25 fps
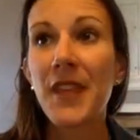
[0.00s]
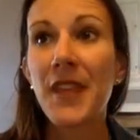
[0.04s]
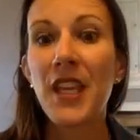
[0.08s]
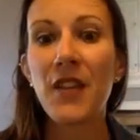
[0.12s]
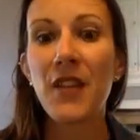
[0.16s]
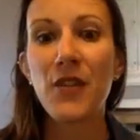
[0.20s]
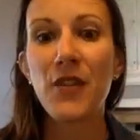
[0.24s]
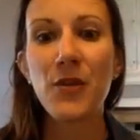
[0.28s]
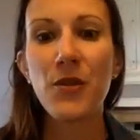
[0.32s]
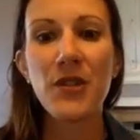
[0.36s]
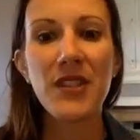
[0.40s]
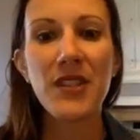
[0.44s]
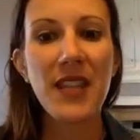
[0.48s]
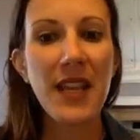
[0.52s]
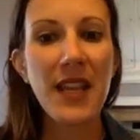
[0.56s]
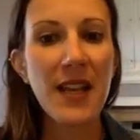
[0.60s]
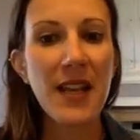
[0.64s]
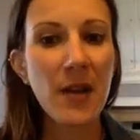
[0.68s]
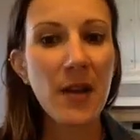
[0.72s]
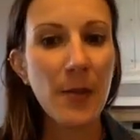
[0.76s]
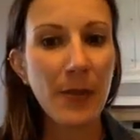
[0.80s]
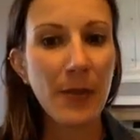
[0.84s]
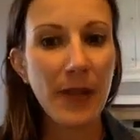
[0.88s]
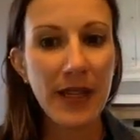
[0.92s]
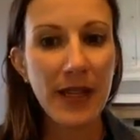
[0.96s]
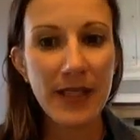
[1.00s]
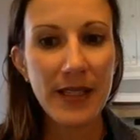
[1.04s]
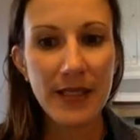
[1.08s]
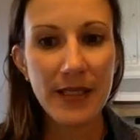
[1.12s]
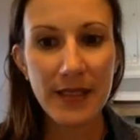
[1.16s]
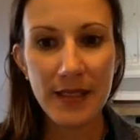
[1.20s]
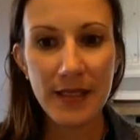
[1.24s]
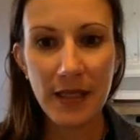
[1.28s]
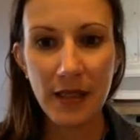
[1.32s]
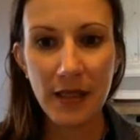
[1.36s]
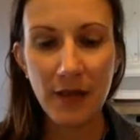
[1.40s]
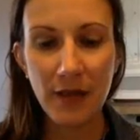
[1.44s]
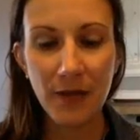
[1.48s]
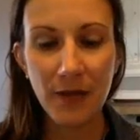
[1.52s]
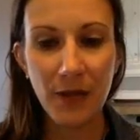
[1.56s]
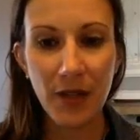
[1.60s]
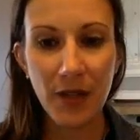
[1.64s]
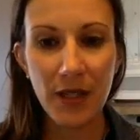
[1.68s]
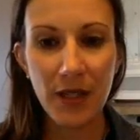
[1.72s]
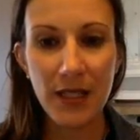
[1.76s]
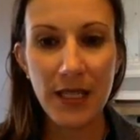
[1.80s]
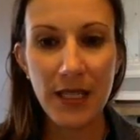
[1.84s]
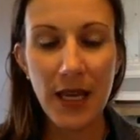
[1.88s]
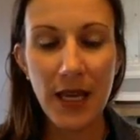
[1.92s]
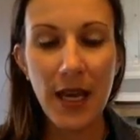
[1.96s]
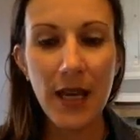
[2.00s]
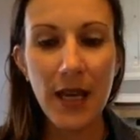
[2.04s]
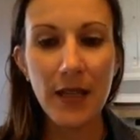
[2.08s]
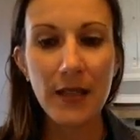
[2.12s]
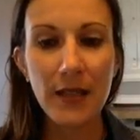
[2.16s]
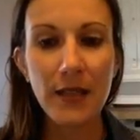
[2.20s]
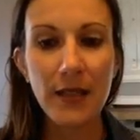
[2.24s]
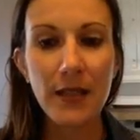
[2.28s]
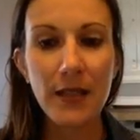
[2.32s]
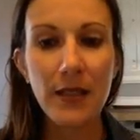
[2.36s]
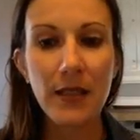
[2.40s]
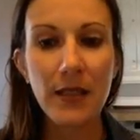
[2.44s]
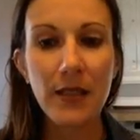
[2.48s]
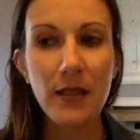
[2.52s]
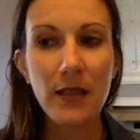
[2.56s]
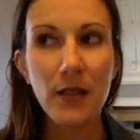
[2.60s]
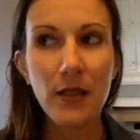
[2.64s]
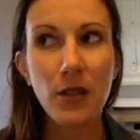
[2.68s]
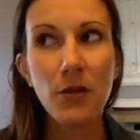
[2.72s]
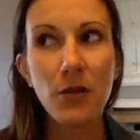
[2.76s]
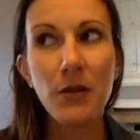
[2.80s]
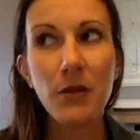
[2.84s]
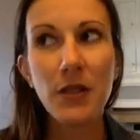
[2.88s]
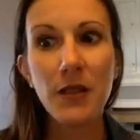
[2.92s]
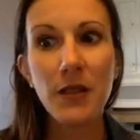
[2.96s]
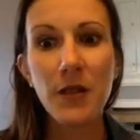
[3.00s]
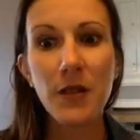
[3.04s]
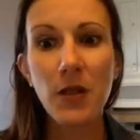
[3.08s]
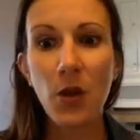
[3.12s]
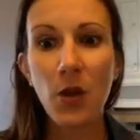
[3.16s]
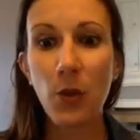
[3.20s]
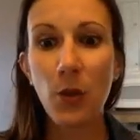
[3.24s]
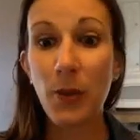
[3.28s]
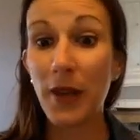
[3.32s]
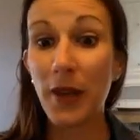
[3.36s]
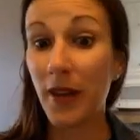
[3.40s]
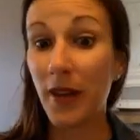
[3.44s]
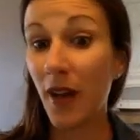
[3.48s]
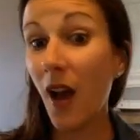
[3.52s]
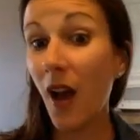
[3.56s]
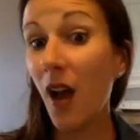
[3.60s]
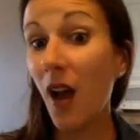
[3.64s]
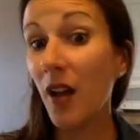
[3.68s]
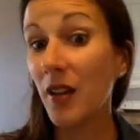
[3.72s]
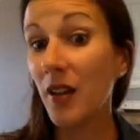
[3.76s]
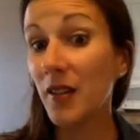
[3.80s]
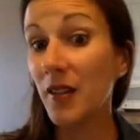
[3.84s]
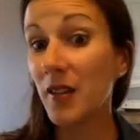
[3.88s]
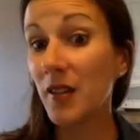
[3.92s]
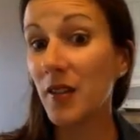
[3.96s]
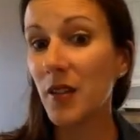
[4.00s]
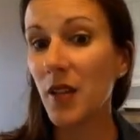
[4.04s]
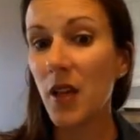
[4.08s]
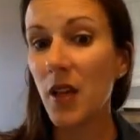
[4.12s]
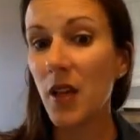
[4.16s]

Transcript: If you stayed up late to study for a test, you did so because